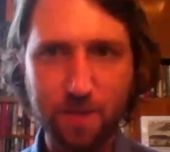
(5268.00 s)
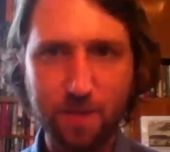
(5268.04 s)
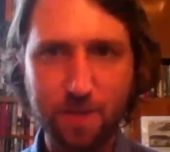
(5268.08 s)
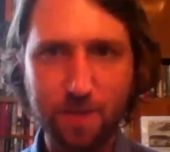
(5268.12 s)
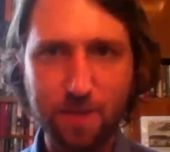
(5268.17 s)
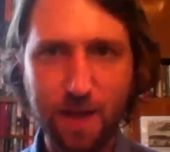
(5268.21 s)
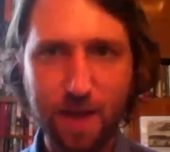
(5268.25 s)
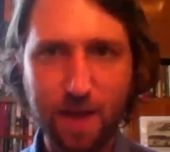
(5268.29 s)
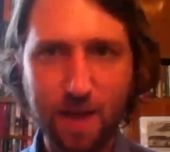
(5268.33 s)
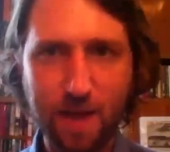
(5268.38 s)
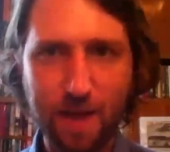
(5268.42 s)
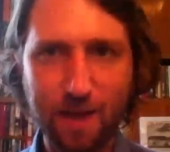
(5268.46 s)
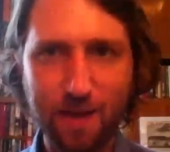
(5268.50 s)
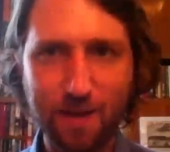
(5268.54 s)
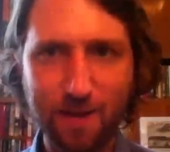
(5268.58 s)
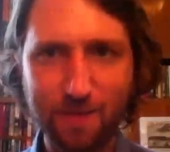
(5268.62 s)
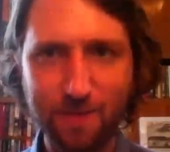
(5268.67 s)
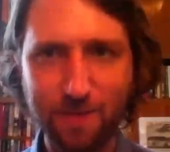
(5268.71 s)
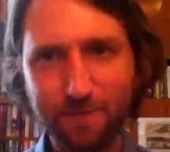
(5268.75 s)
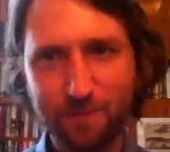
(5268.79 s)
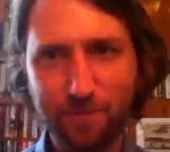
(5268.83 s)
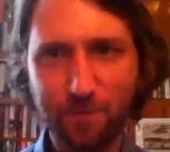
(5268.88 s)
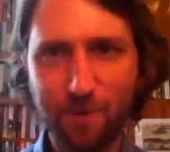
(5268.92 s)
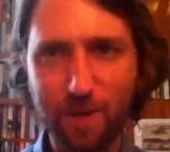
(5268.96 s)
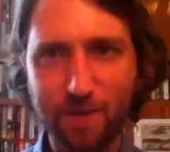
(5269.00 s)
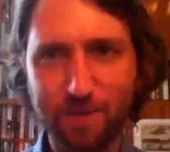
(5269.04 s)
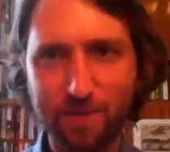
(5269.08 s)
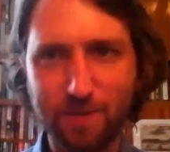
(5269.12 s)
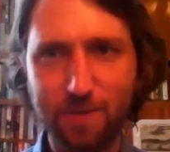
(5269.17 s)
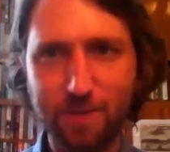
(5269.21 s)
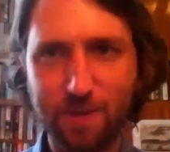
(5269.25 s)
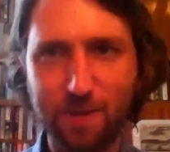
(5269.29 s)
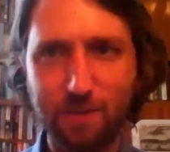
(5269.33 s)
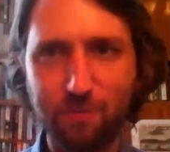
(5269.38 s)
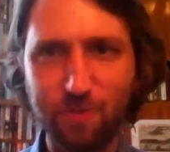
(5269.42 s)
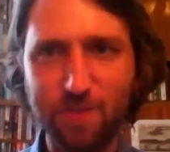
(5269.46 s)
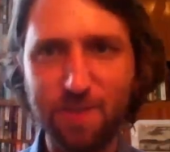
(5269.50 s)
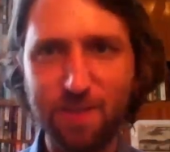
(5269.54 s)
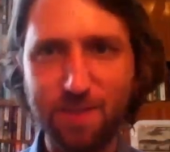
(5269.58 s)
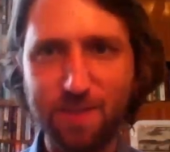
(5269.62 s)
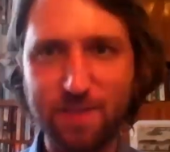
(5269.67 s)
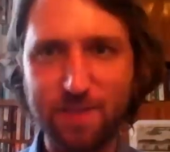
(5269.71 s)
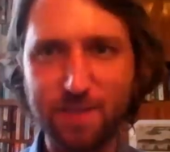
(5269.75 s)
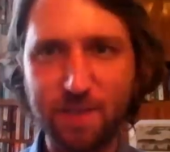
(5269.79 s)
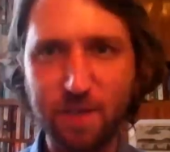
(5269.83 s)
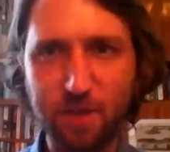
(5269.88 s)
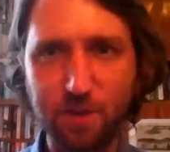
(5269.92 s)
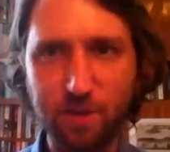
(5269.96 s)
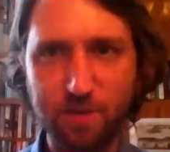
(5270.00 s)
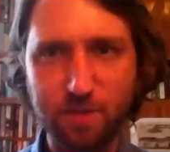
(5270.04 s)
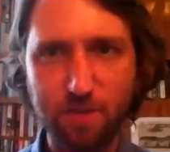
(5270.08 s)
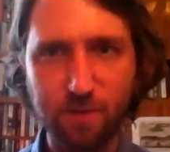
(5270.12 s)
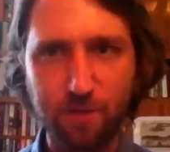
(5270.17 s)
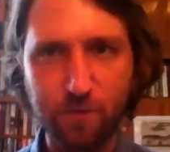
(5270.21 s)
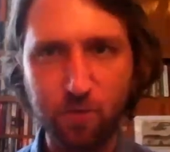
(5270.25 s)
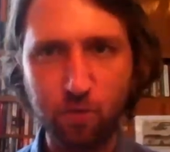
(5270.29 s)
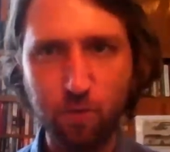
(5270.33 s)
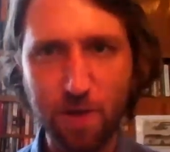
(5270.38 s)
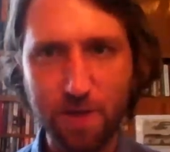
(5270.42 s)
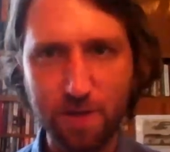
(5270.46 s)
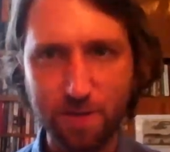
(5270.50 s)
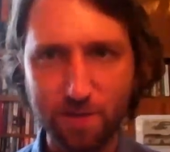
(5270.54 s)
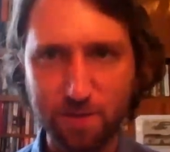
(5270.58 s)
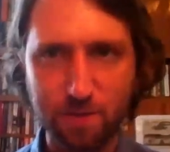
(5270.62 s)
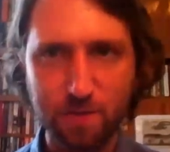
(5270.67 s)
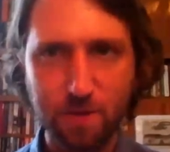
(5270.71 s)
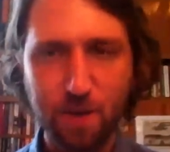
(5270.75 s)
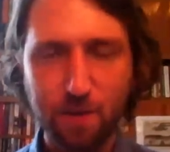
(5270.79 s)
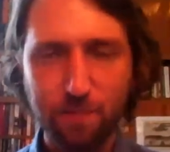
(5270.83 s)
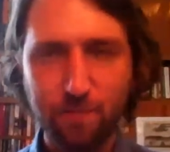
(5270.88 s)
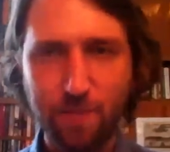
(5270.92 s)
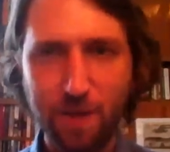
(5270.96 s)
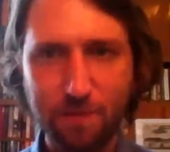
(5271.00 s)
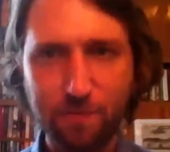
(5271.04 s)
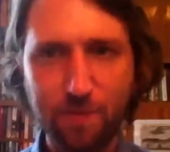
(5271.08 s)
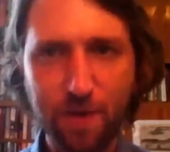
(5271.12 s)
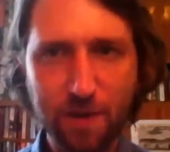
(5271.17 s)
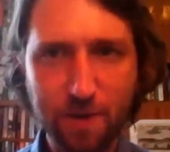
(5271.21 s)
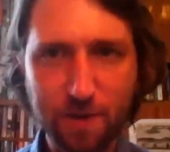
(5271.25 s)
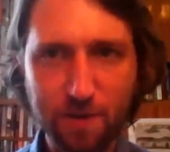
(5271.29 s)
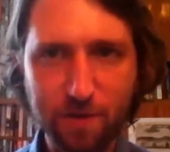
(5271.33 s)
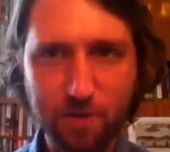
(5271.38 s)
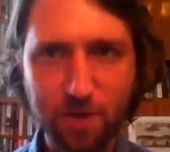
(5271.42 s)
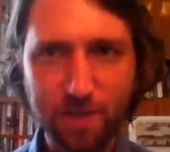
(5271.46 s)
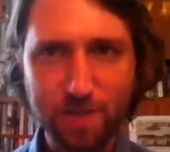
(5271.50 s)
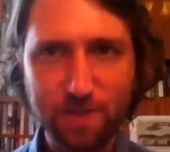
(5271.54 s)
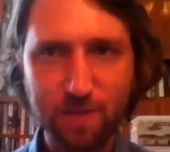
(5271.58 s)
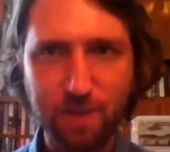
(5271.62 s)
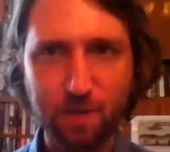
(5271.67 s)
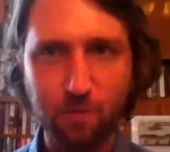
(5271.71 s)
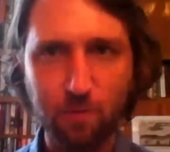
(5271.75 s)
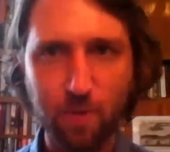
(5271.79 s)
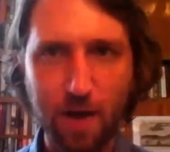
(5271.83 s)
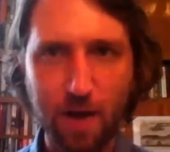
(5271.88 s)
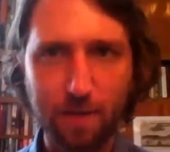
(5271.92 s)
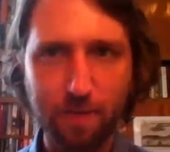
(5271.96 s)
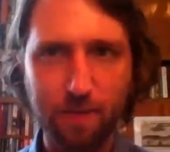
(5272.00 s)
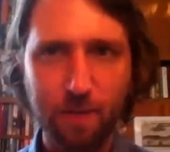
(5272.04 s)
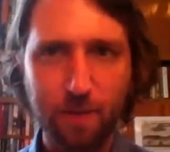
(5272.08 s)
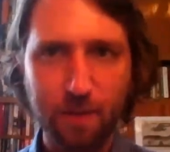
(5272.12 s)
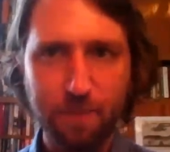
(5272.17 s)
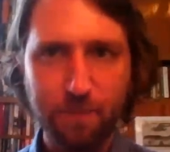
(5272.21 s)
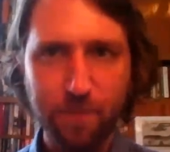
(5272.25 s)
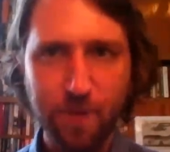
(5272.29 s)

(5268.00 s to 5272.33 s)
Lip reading: there was a series of tweets, but very interesting one,